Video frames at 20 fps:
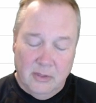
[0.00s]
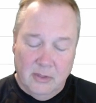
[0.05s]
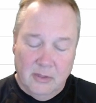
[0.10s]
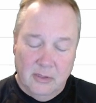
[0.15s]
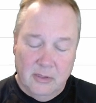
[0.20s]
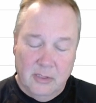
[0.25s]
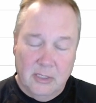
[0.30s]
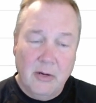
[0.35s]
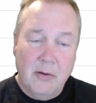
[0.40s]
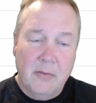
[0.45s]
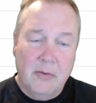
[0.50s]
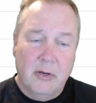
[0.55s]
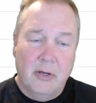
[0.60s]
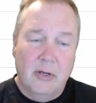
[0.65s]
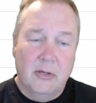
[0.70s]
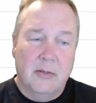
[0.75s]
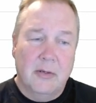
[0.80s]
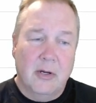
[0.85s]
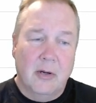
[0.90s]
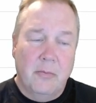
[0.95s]
So I'm
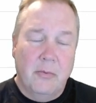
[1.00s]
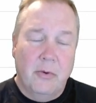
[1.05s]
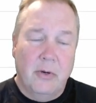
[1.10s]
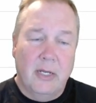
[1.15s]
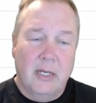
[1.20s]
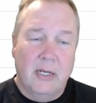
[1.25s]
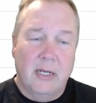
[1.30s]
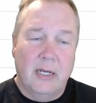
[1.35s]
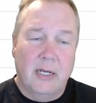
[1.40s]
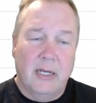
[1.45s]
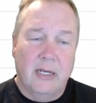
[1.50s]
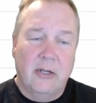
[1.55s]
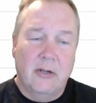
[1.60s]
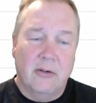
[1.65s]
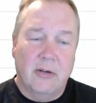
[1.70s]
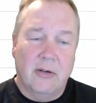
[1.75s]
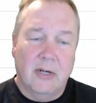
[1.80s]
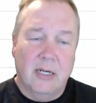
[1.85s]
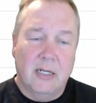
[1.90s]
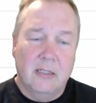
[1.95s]
going to put in
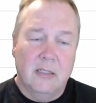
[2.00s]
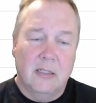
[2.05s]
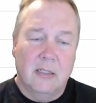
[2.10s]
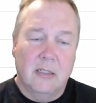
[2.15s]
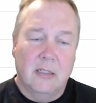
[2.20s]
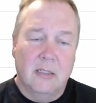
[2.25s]
indirect